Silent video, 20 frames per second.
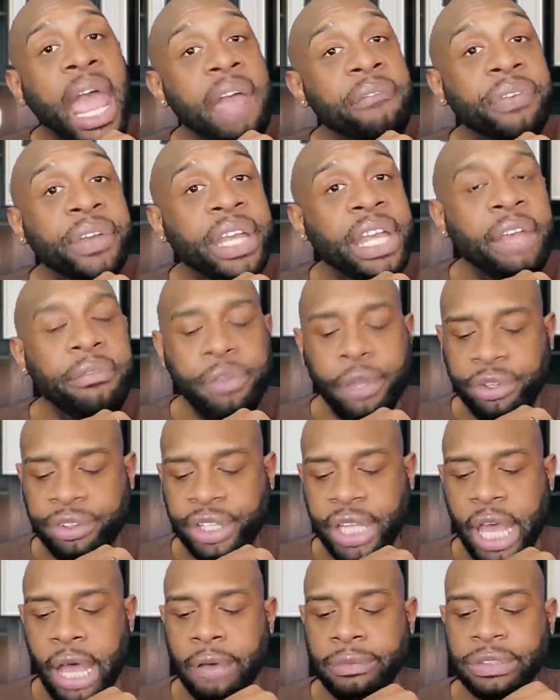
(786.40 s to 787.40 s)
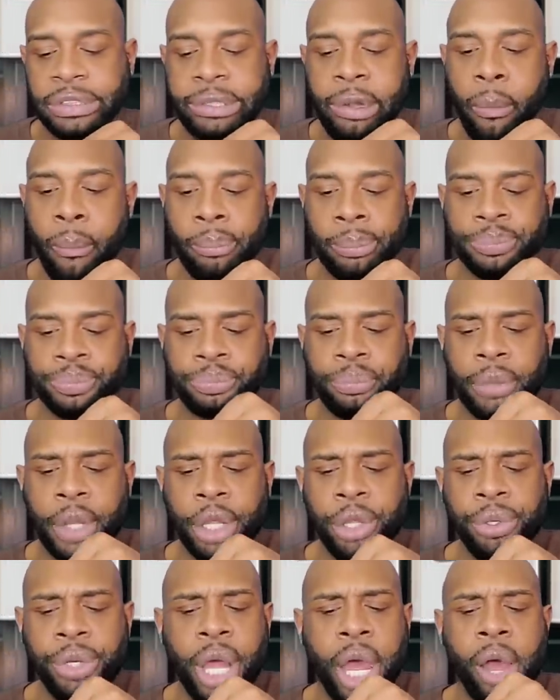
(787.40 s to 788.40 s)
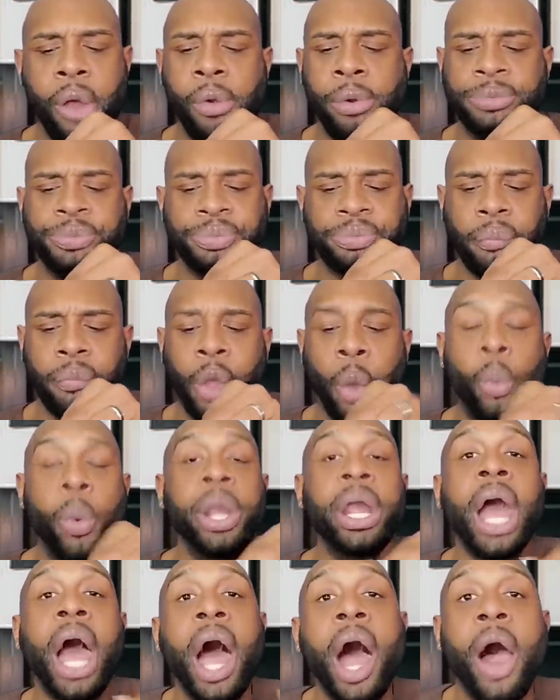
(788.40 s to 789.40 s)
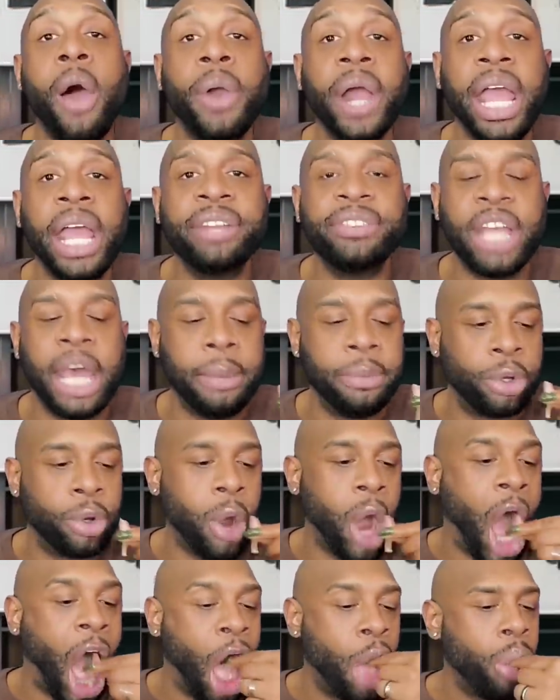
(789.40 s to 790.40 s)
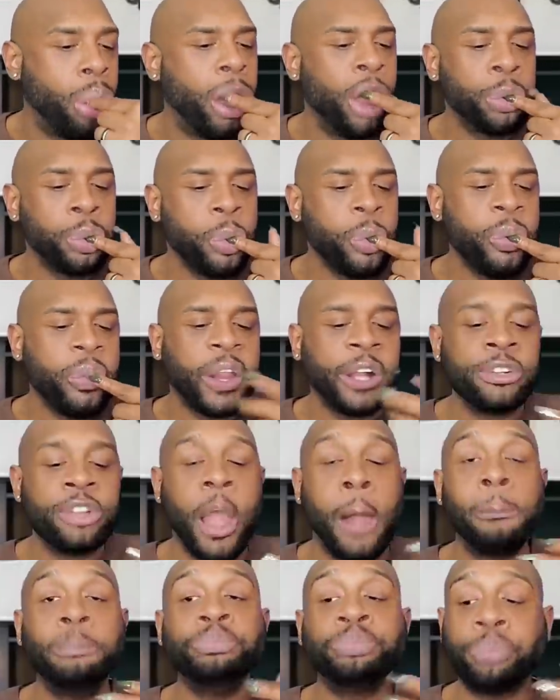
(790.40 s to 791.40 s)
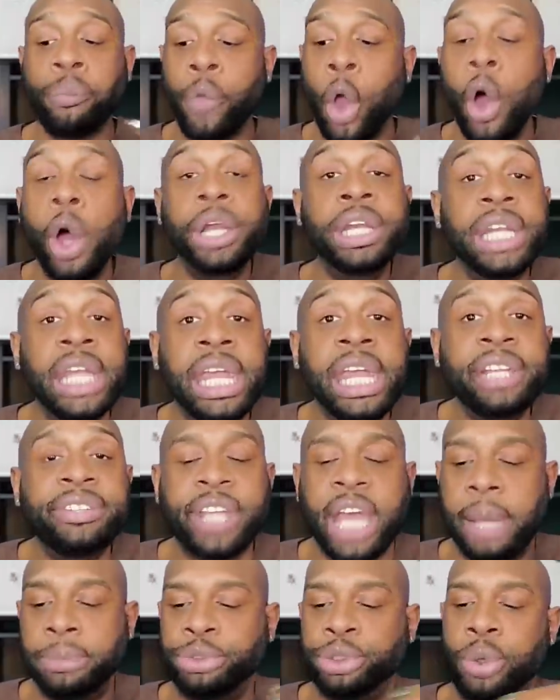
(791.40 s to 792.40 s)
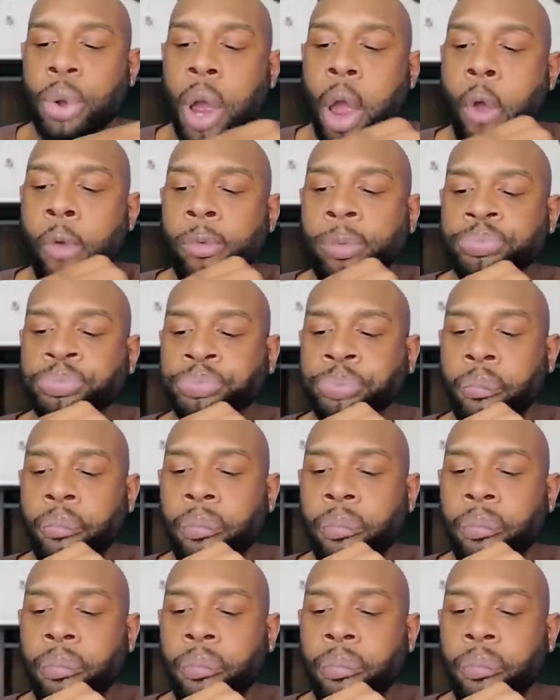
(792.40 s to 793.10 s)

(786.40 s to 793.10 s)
And forgive yourself. You know, we all had time to grow. Or need time to grow.